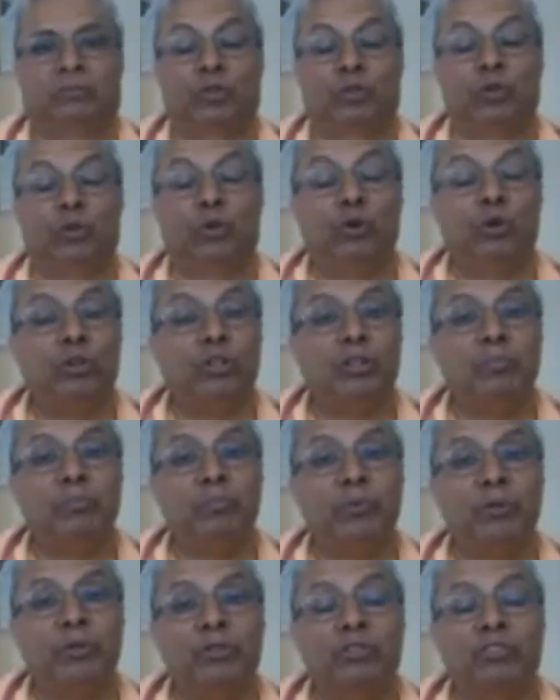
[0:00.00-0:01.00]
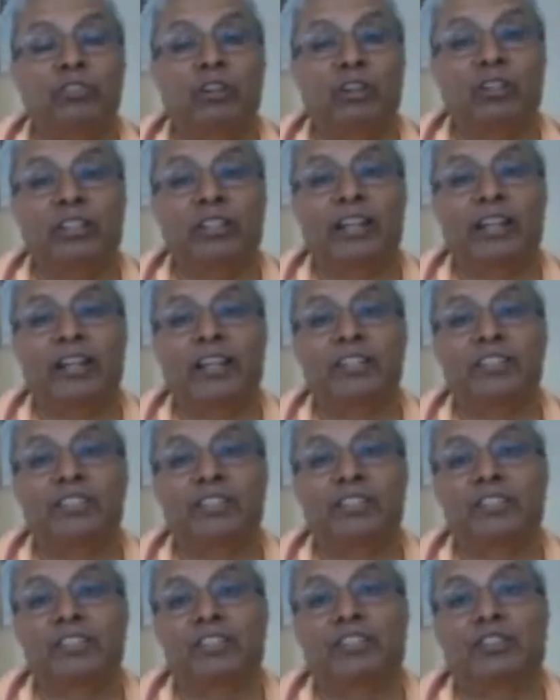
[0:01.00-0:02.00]
No impure thought
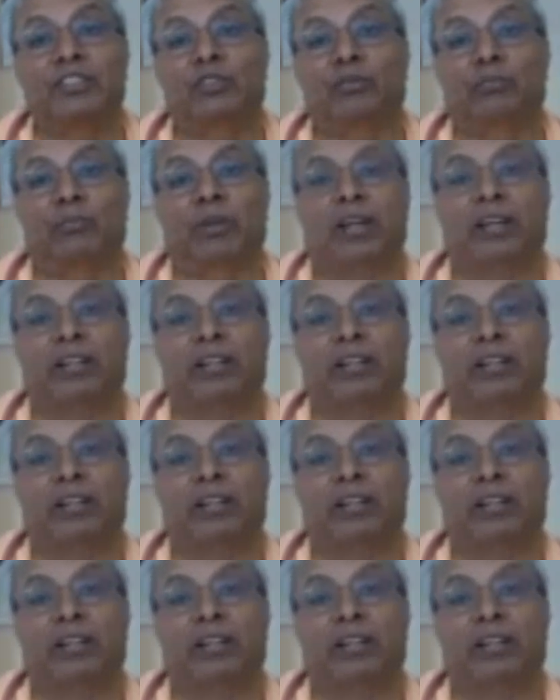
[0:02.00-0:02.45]
arises in your mind.